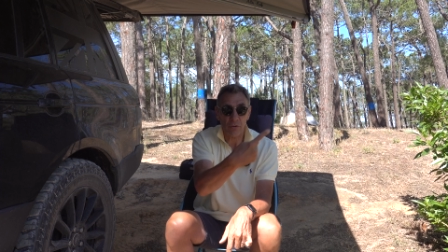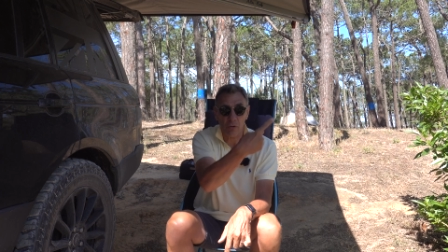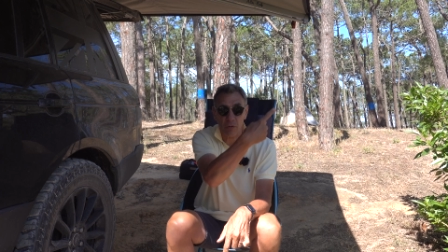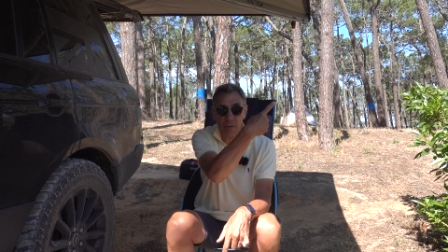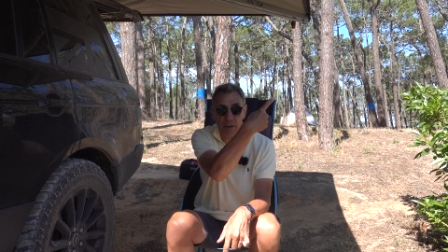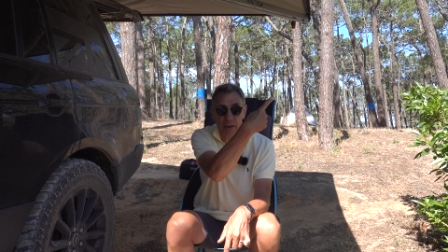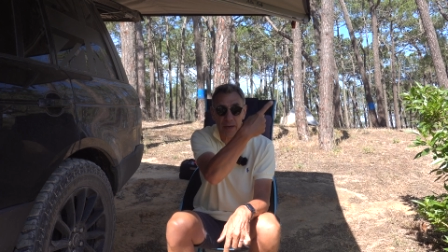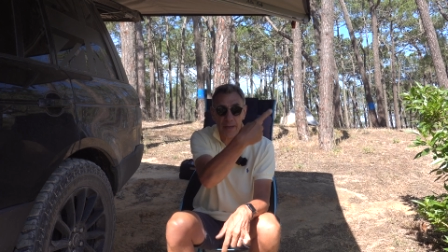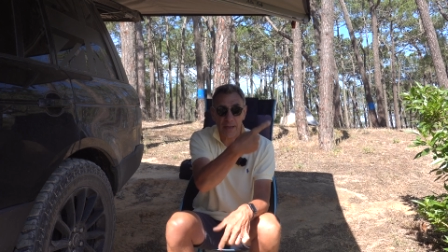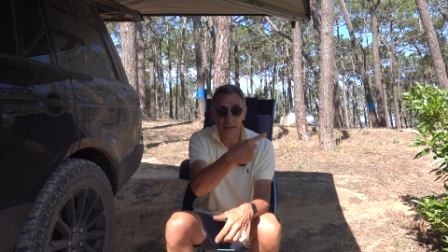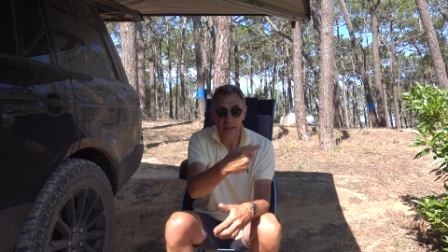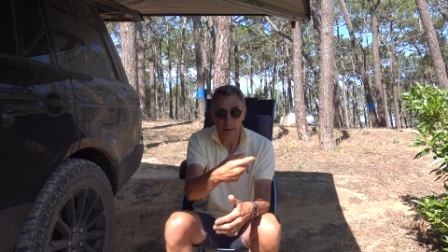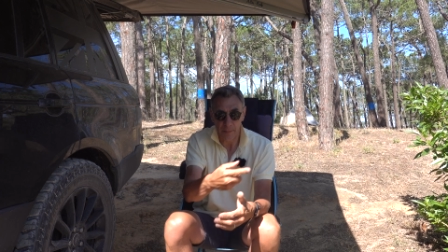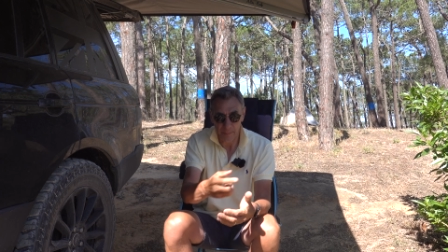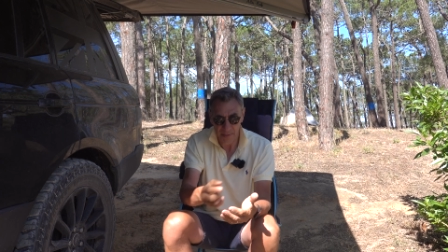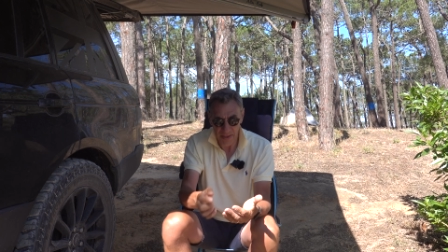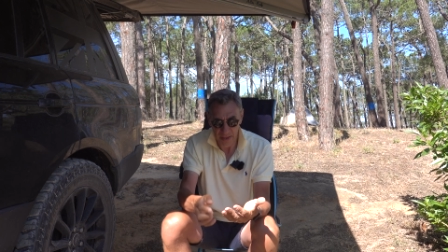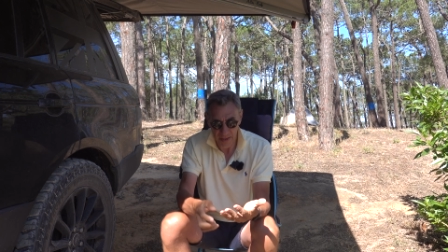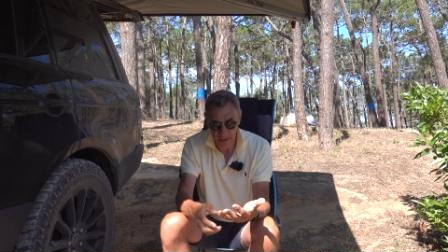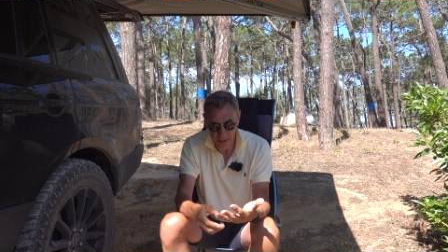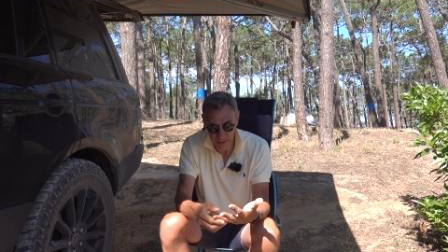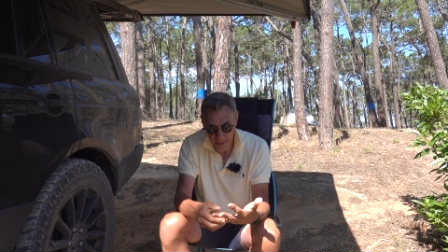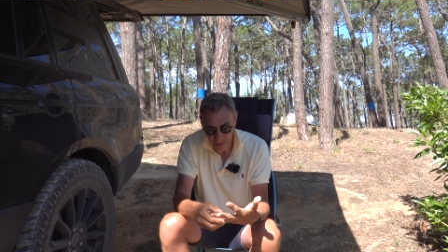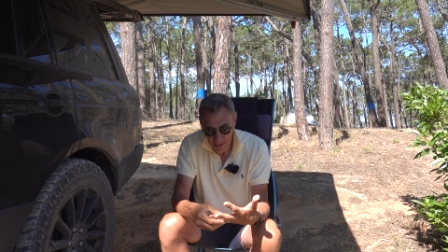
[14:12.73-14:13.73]
or the link up
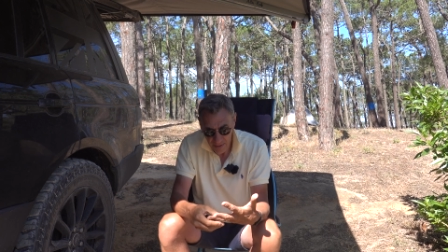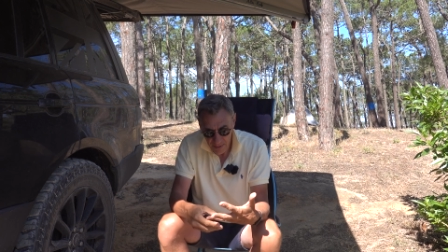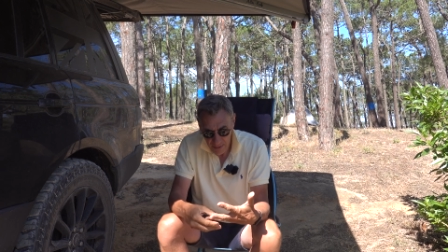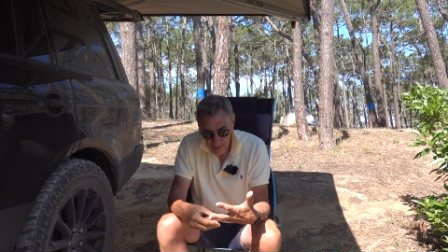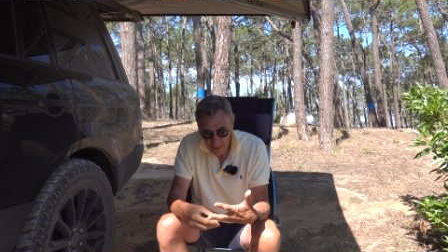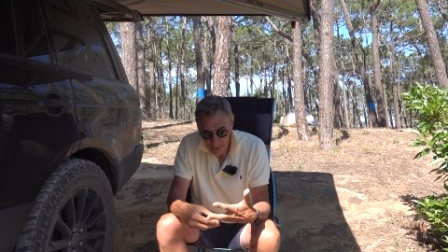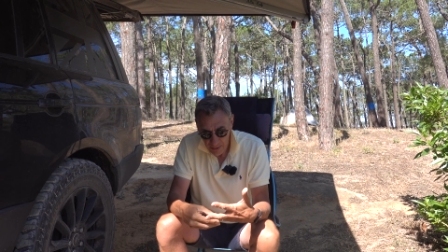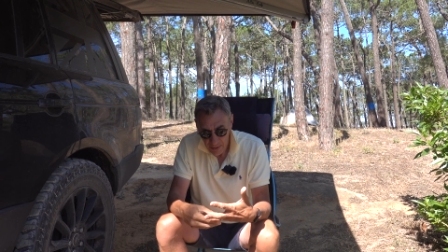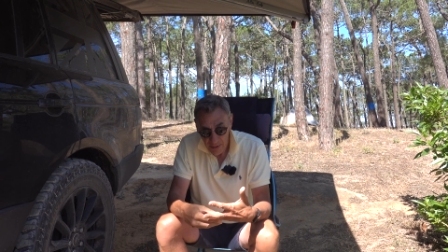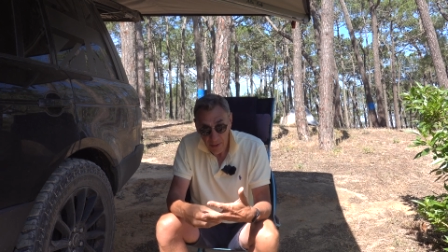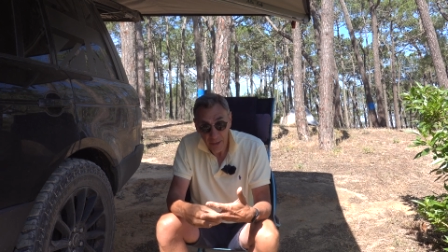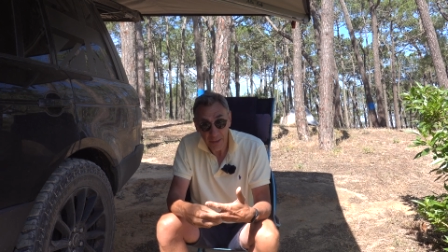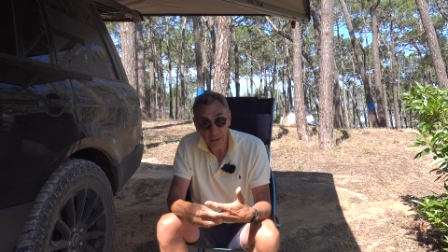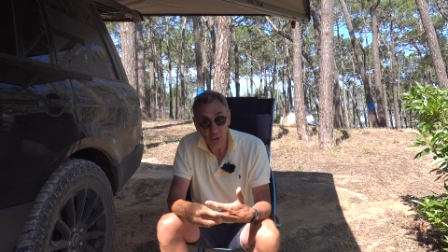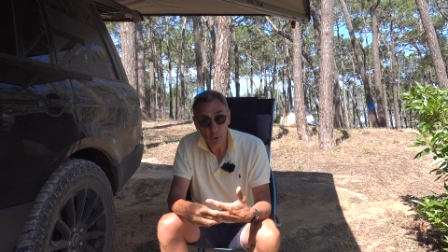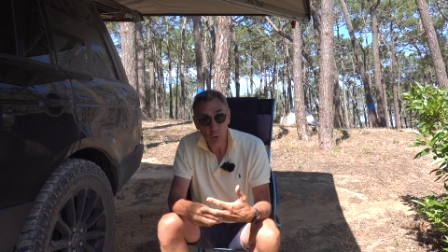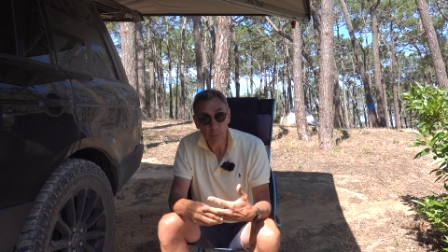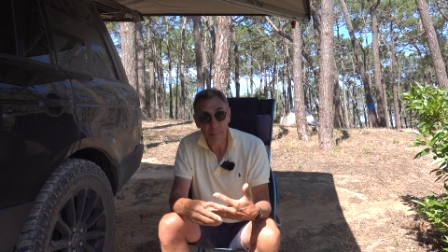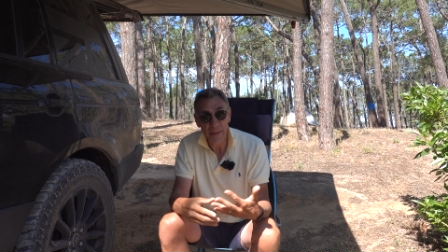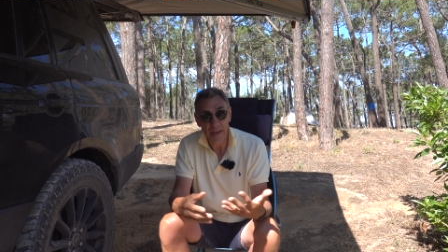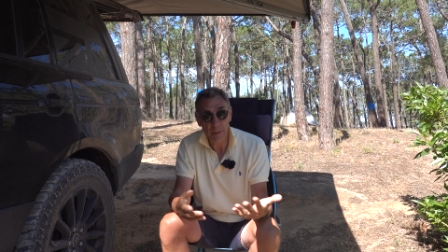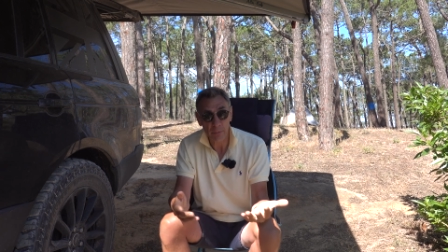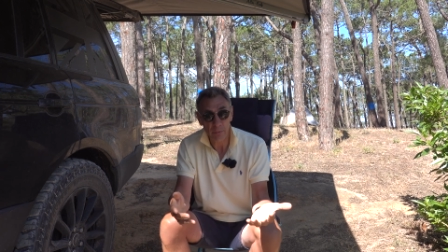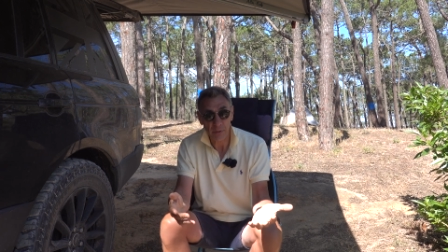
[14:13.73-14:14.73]
here, and
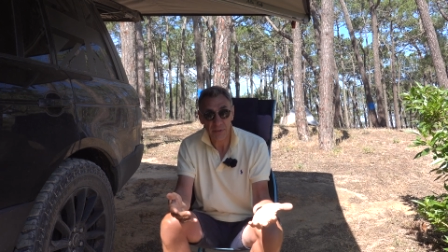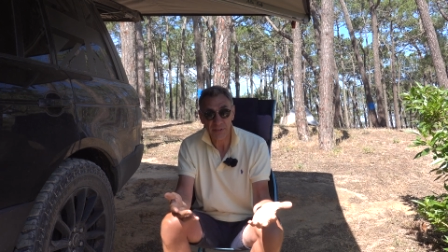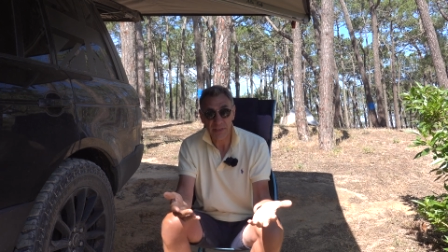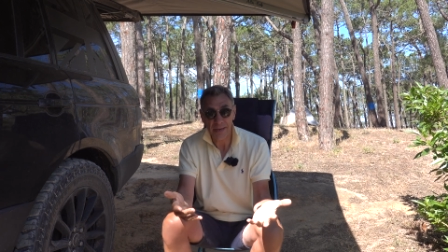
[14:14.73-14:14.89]
you'll be able to